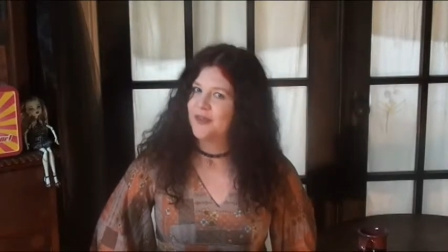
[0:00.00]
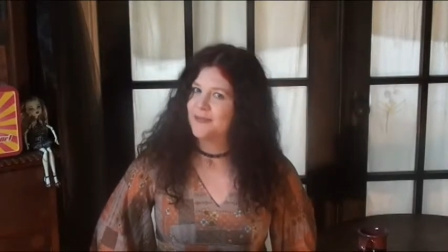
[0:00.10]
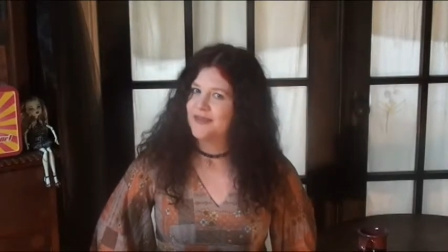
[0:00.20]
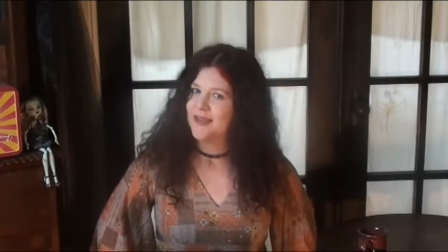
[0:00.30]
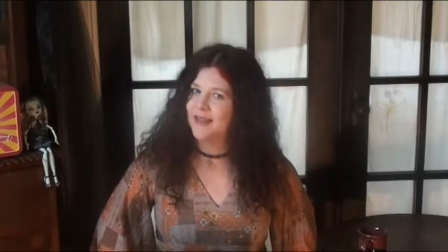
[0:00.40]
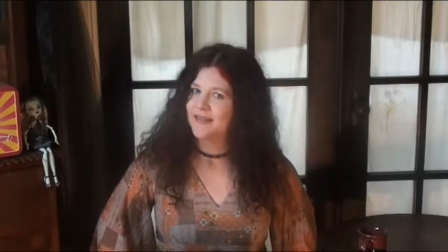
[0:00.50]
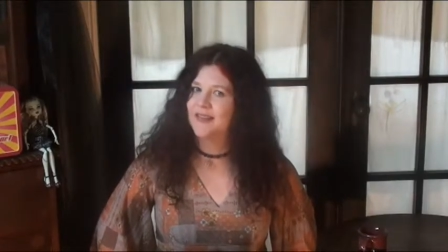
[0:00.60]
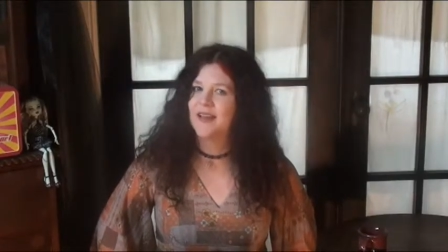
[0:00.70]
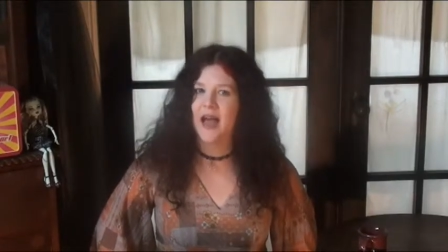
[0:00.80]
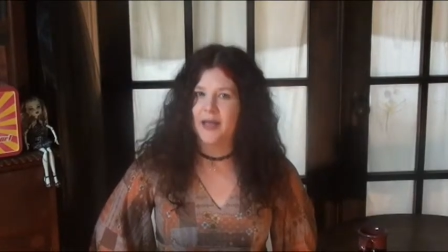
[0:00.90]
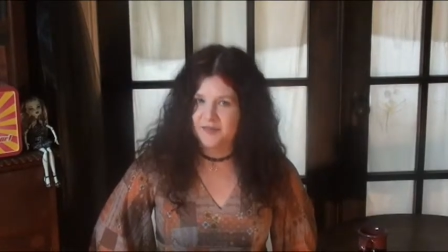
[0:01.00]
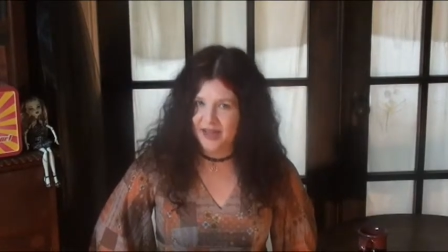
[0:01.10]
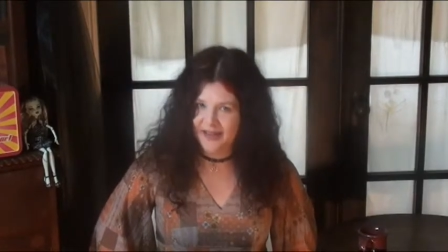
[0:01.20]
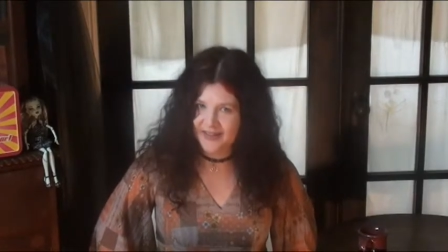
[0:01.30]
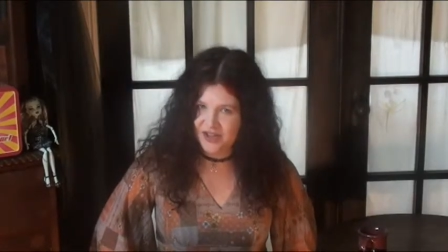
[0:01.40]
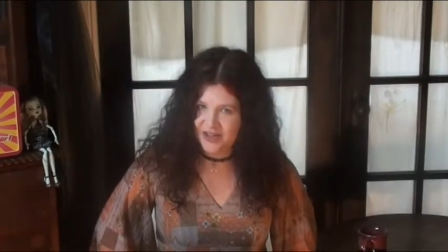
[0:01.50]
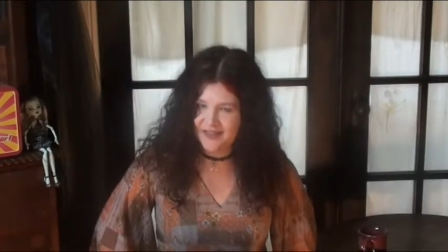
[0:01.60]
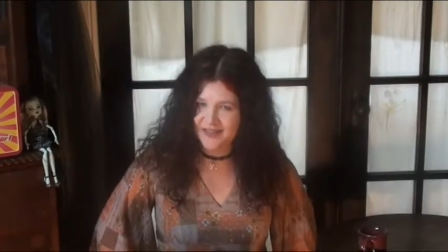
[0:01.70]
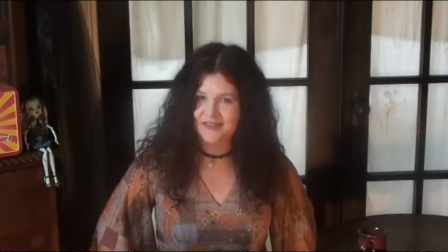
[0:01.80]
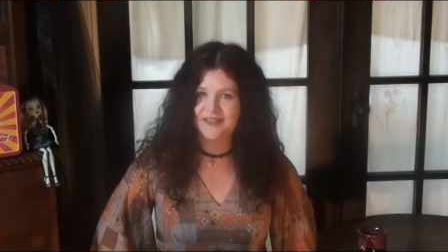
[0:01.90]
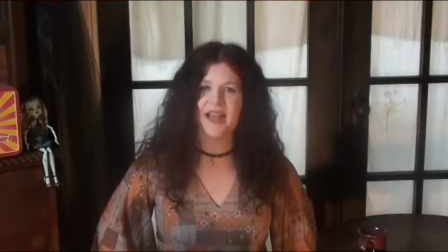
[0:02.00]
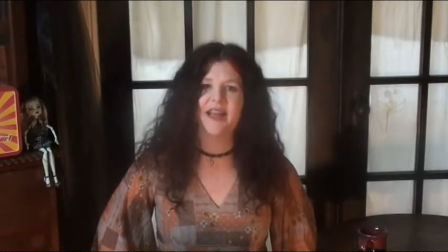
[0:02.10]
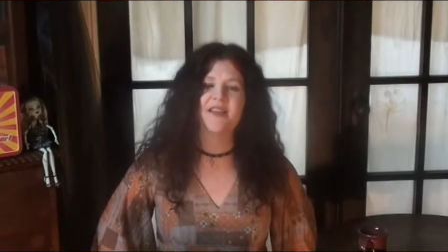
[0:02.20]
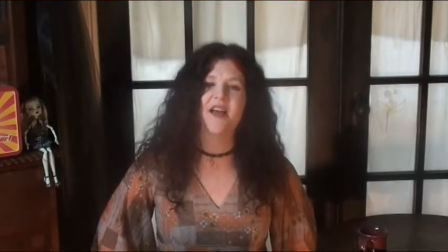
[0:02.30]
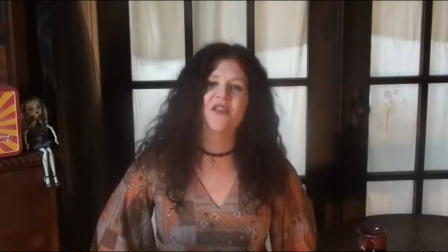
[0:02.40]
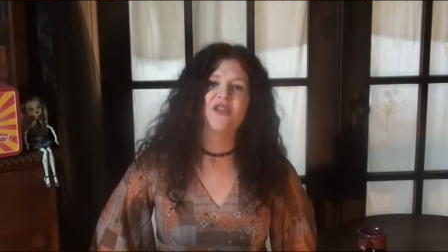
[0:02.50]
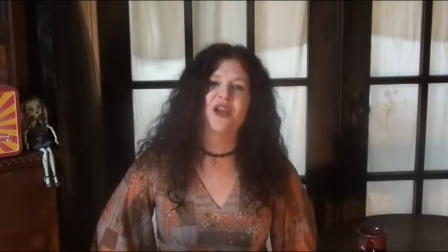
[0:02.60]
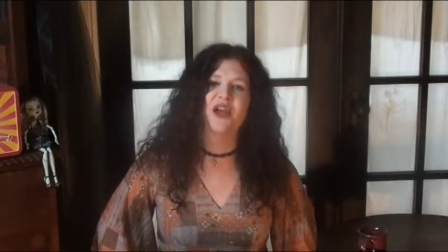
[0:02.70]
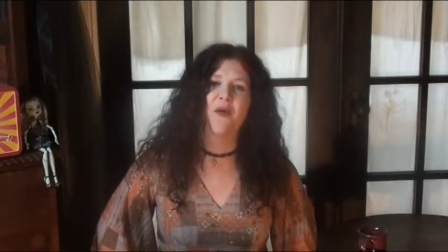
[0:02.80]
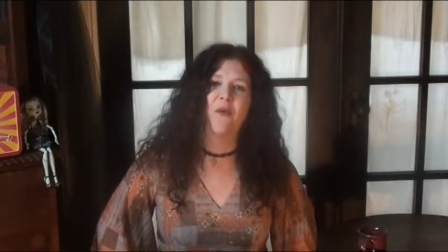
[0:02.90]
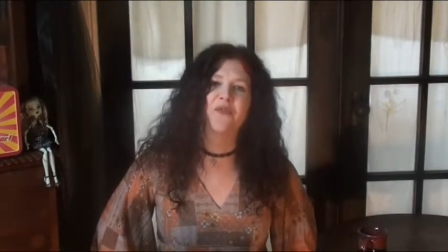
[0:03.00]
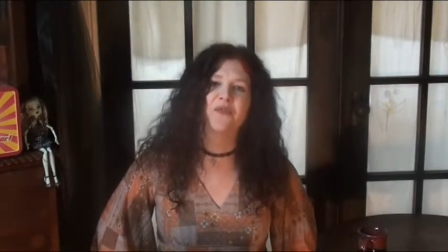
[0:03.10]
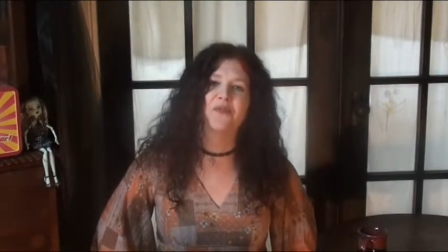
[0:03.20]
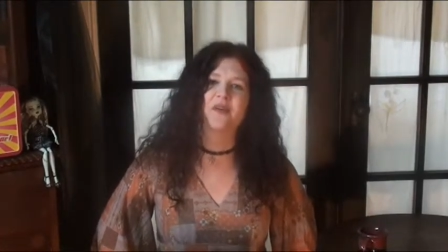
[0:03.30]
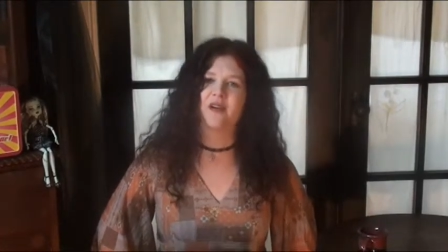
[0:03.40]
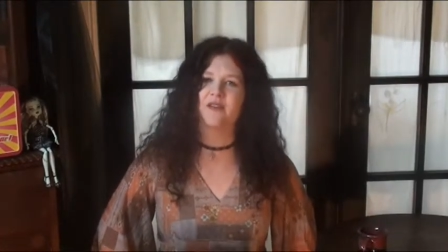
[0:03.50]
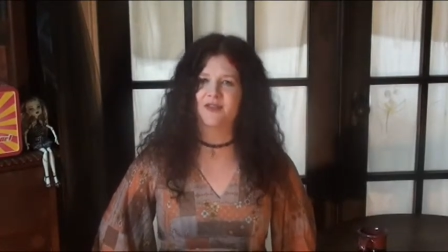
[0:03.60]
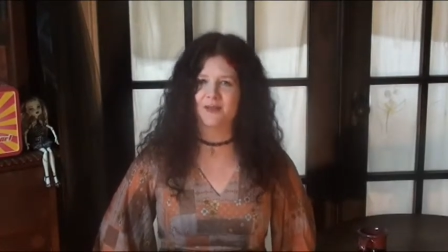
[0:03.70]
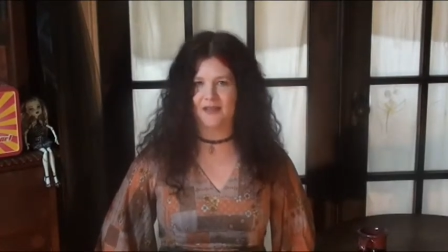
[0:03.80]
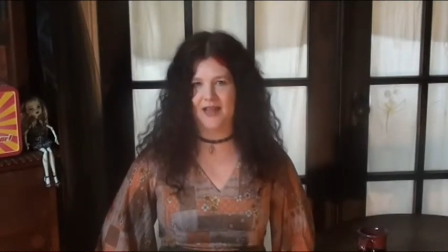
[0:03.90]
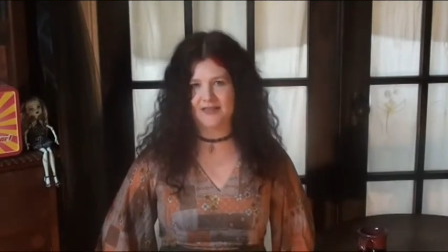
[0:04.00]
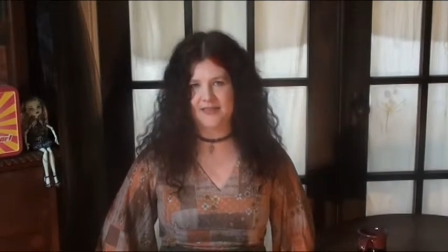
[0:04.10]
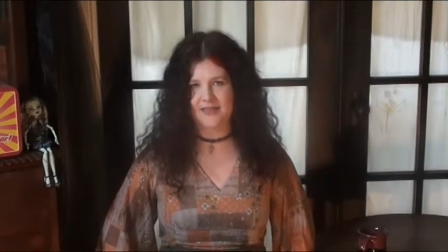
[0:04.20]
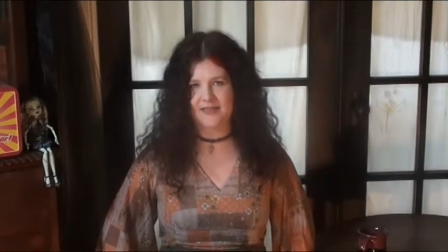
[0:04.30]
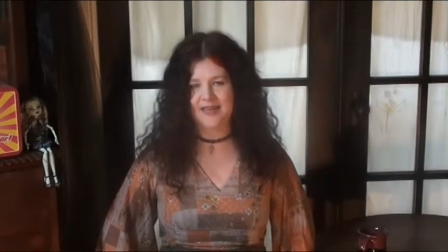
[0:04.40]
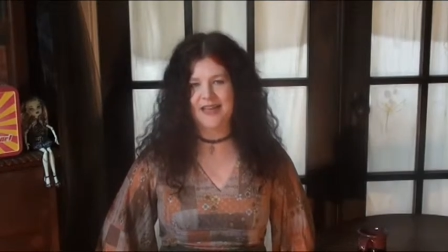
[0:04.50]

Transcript: Always Midnight. I'm Diana Genta, taking another look at old school cult film classics.